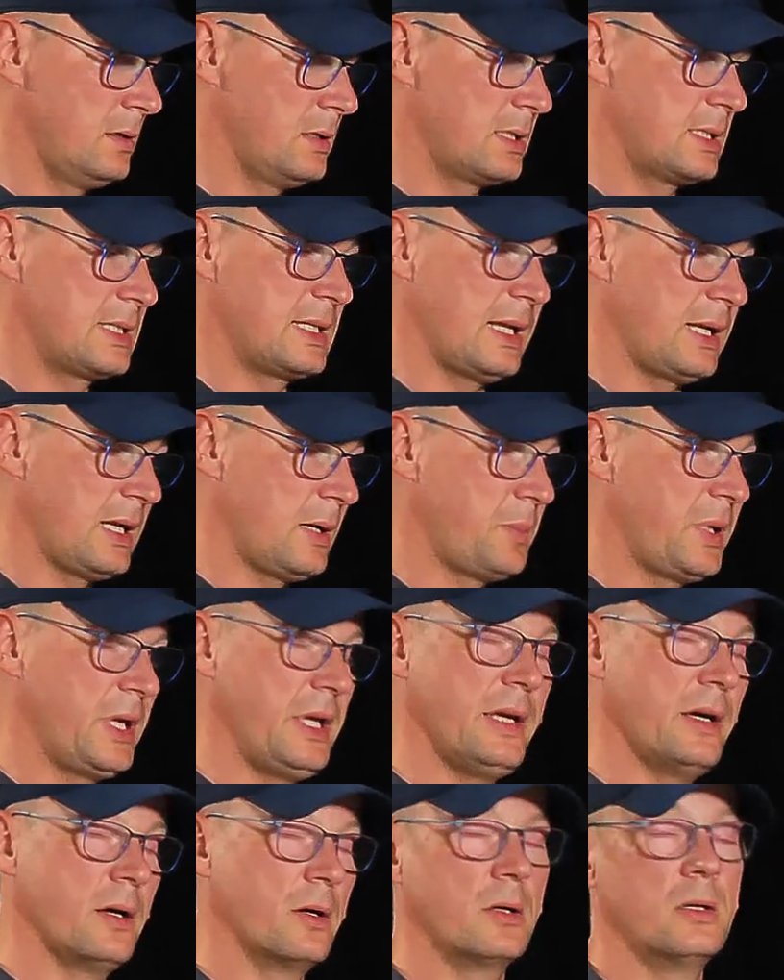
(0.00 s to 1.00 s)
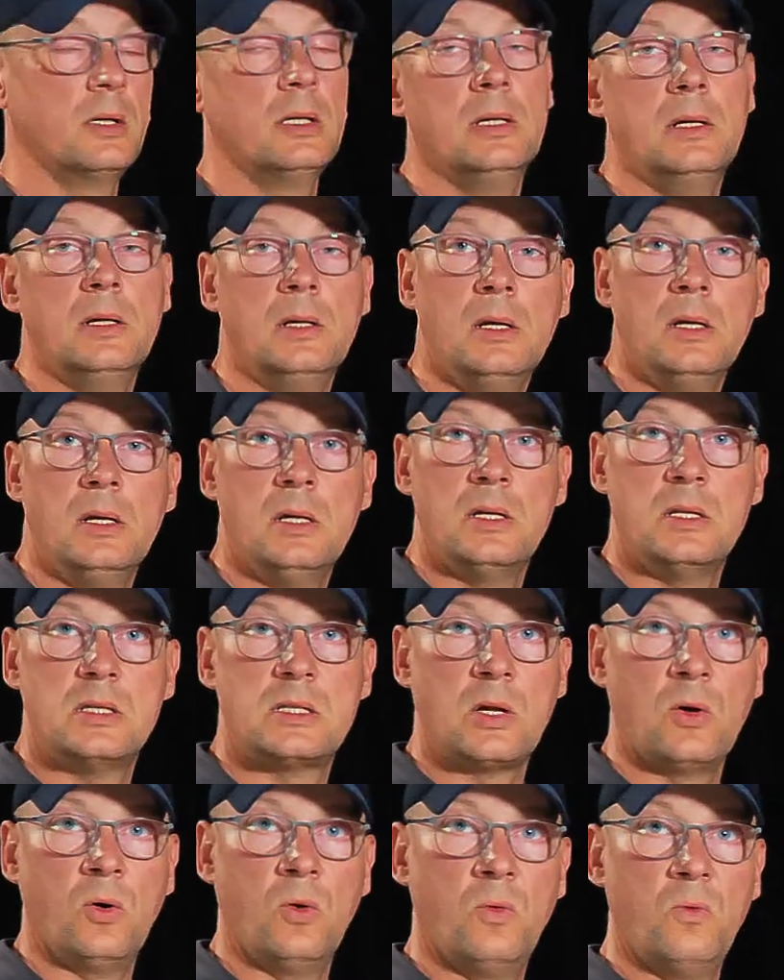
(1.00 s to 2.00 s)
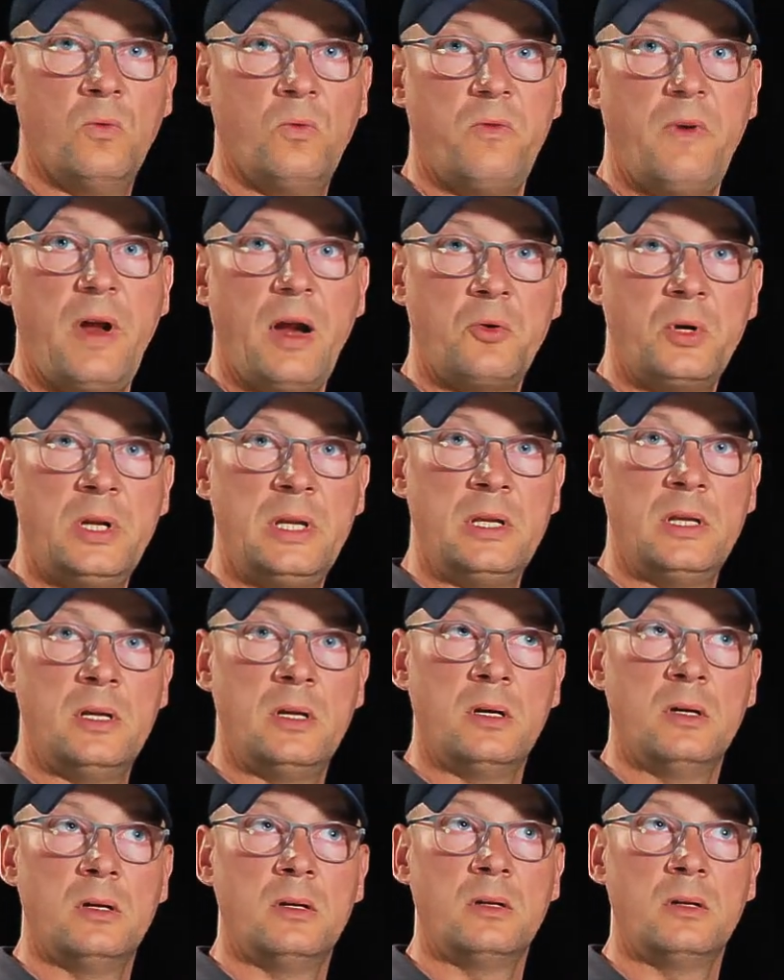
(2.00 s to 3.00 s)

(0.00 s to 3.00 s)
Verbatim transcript: setup here. So very